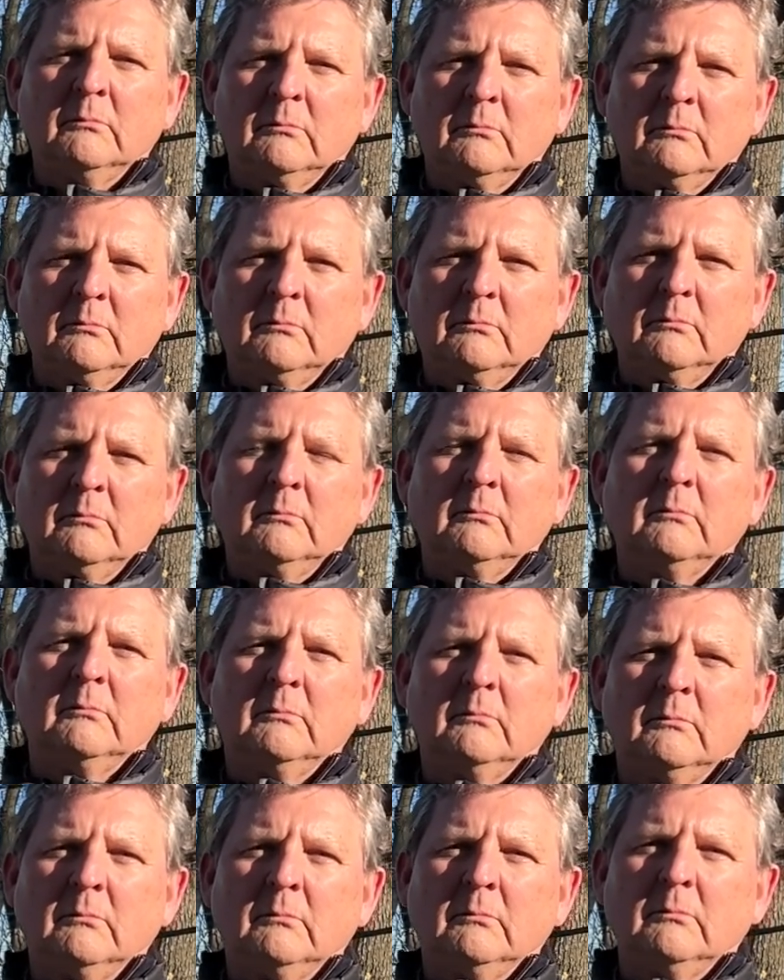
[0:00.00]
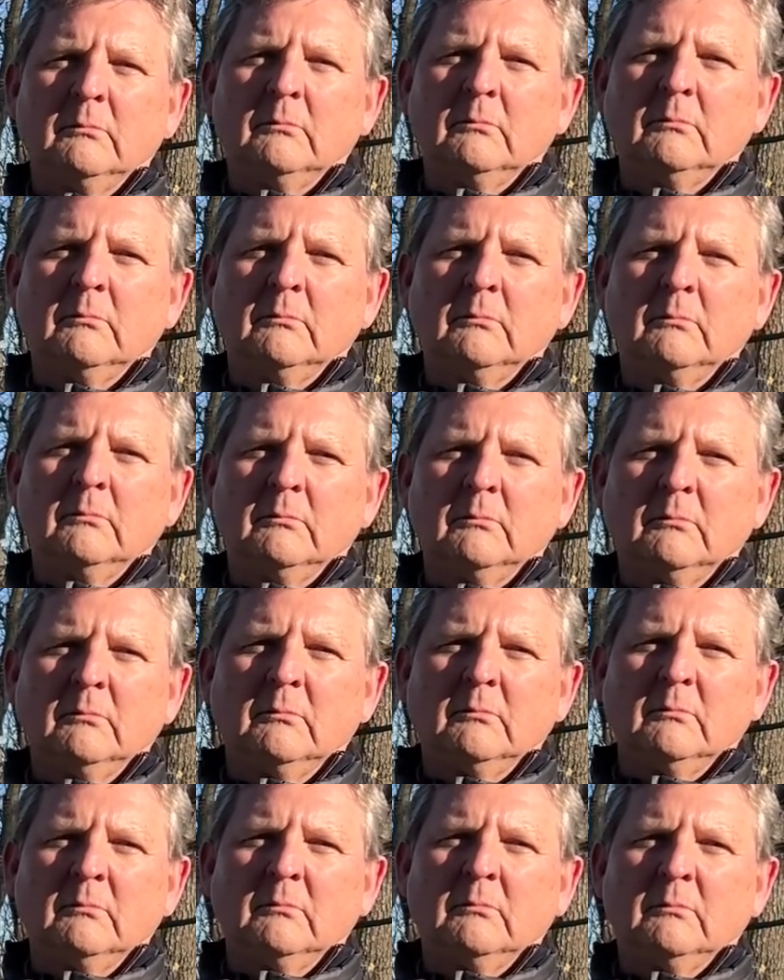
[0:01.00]

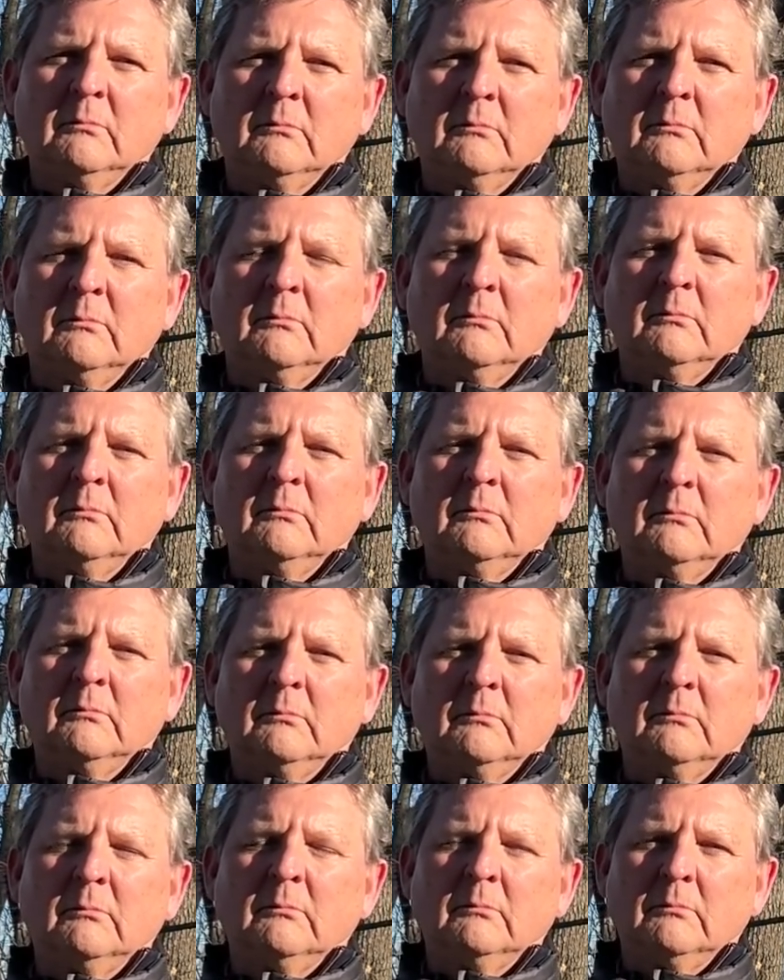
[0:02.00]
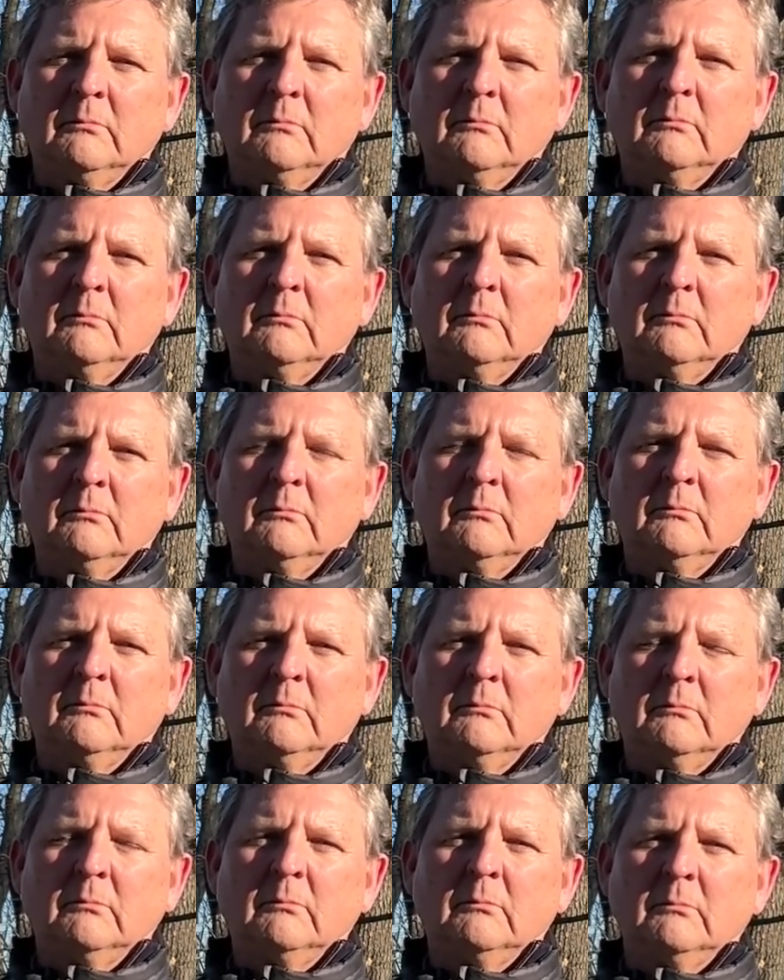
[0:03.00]

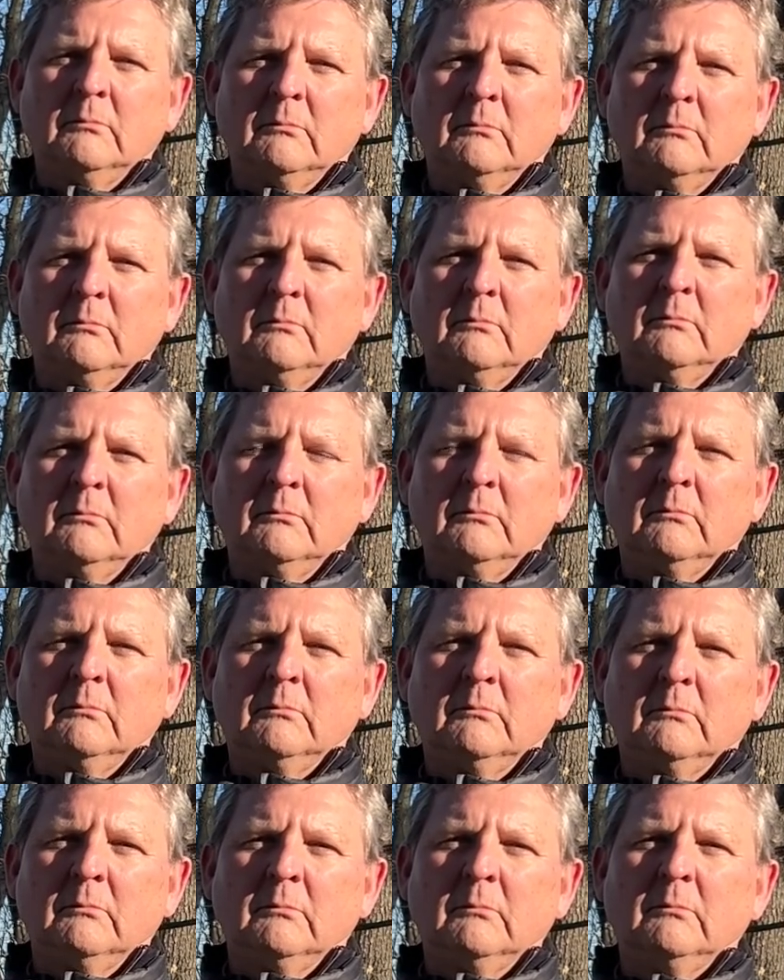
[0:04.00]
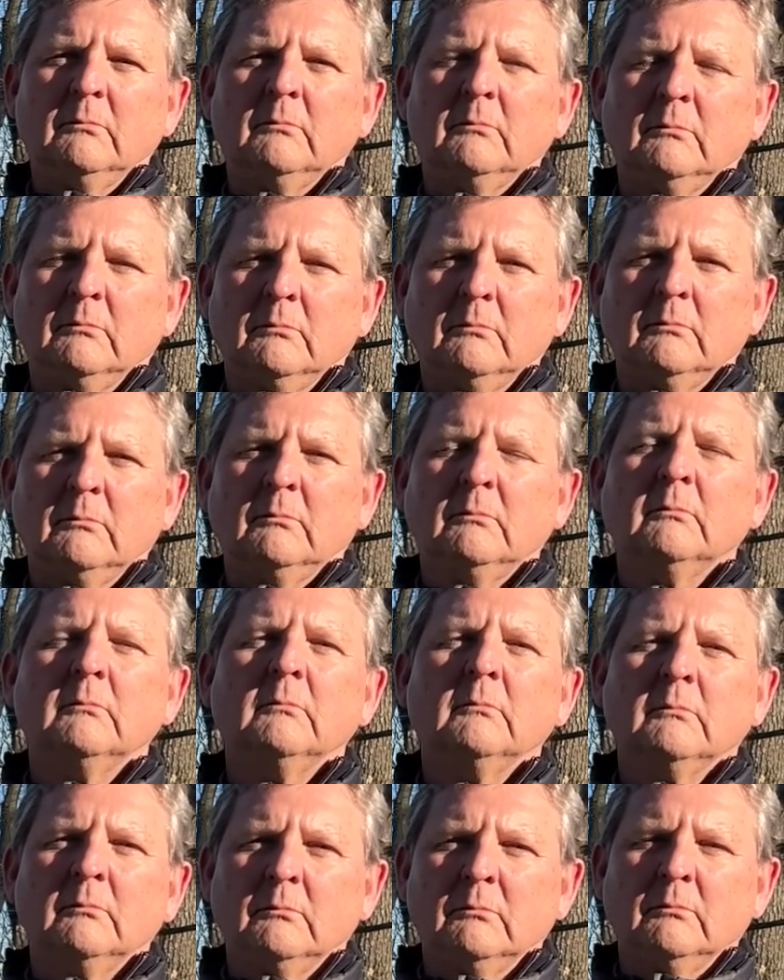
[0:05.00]

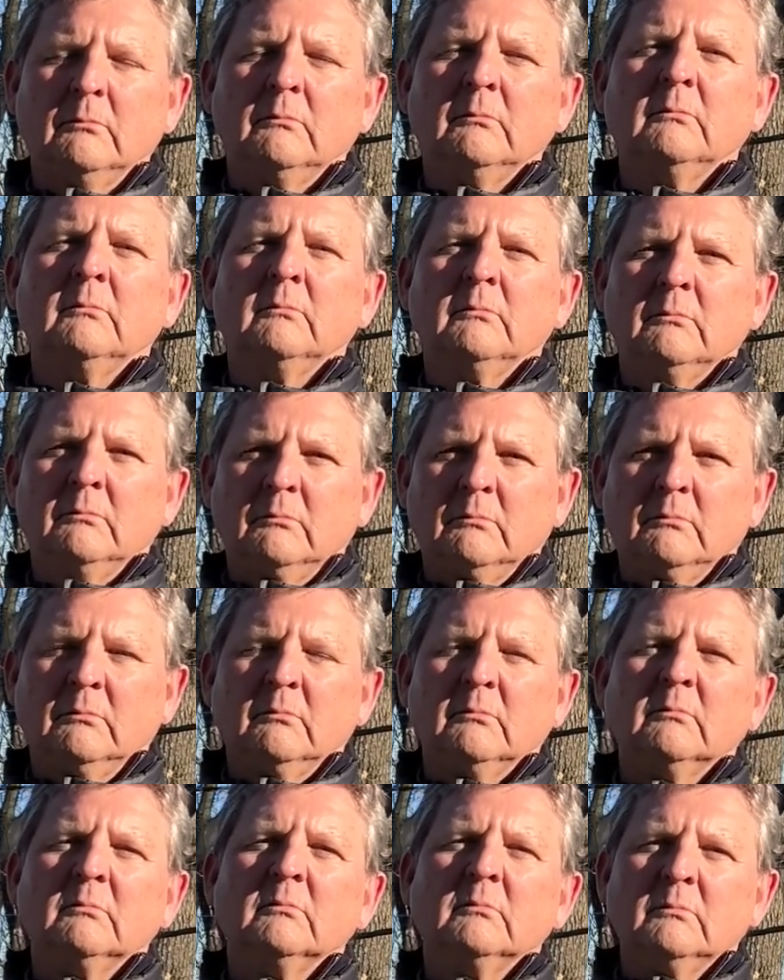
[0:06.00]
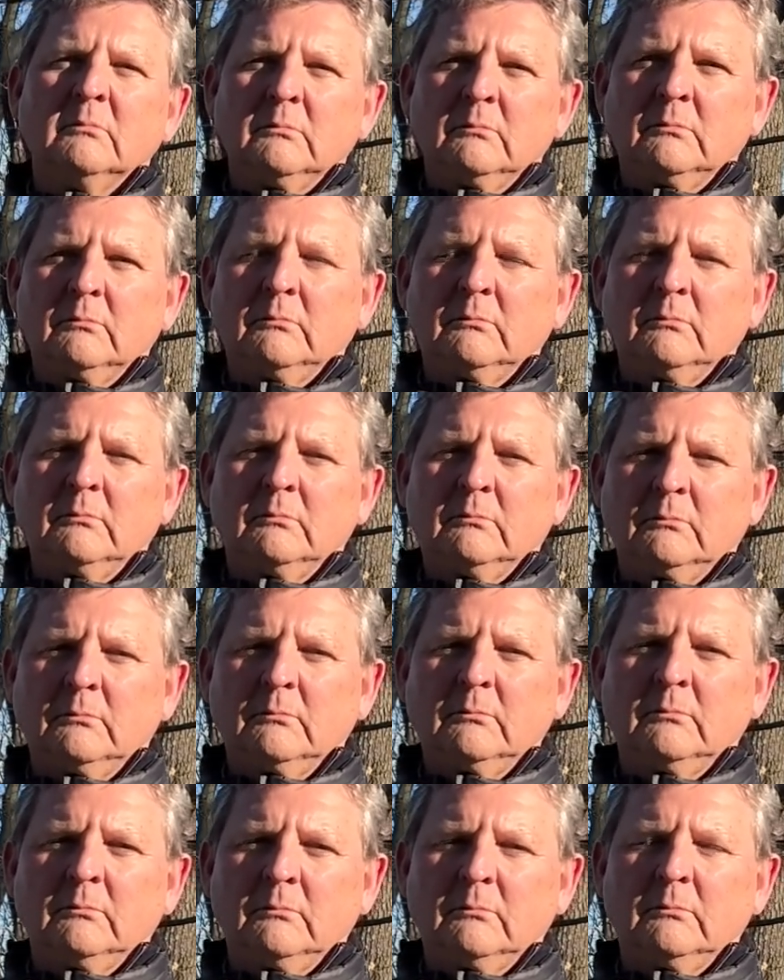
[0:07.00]
(not speaking)